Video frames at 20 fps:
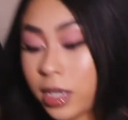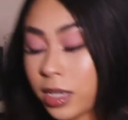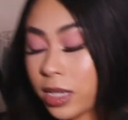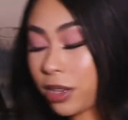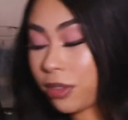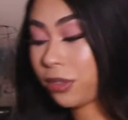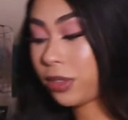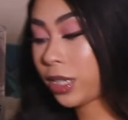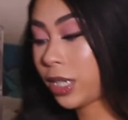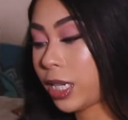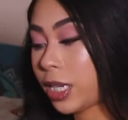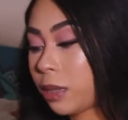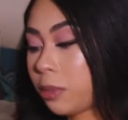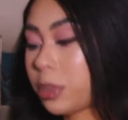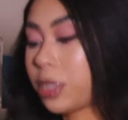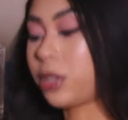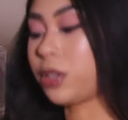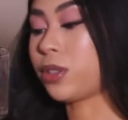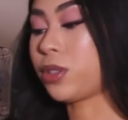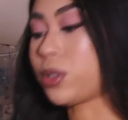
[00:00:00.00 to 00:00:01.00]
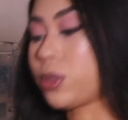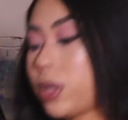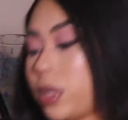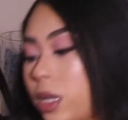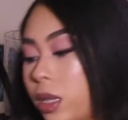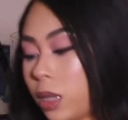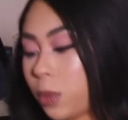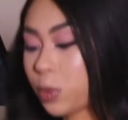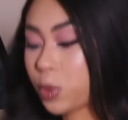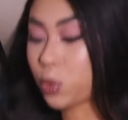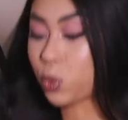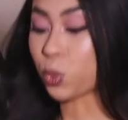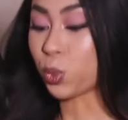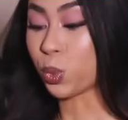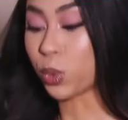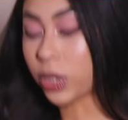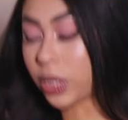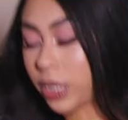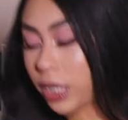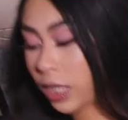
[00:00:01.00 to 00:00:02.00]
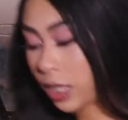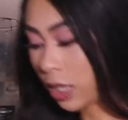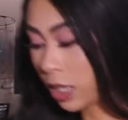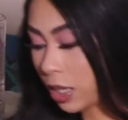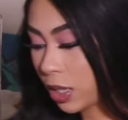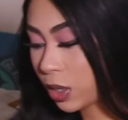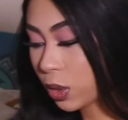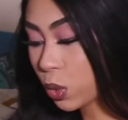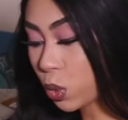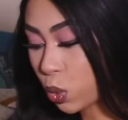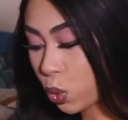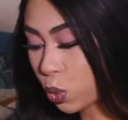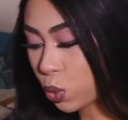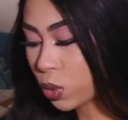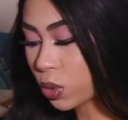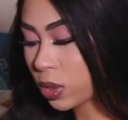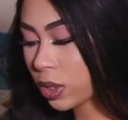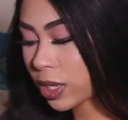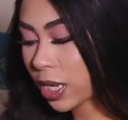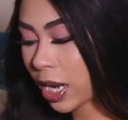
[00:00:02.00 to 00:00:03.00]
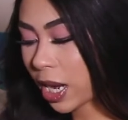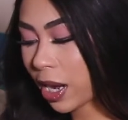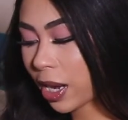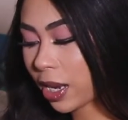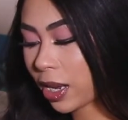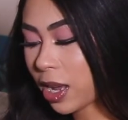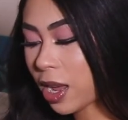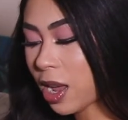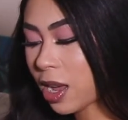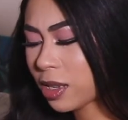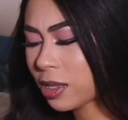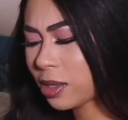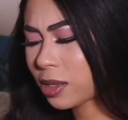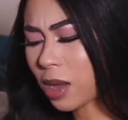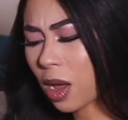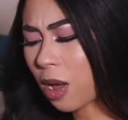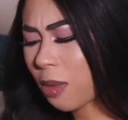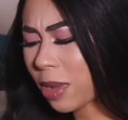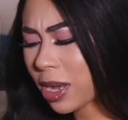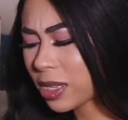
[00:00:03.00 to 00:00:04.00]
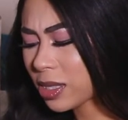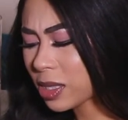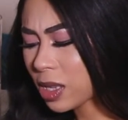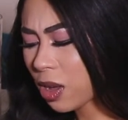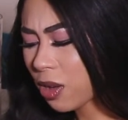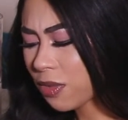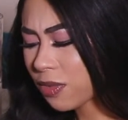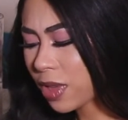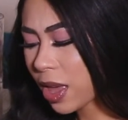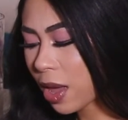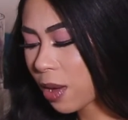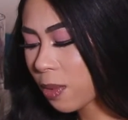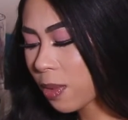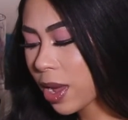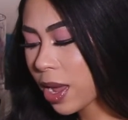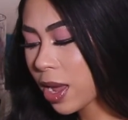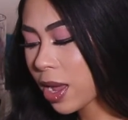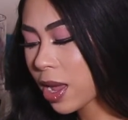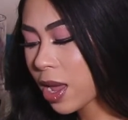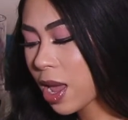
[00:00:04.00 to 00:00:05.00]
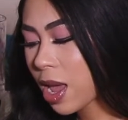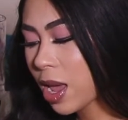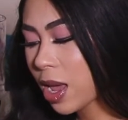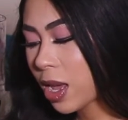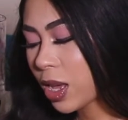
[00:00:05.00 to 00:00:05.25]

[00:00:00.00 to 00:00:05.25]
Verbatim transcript: and definitely getting bigger, so I thought that was really cool that I saw myself that way.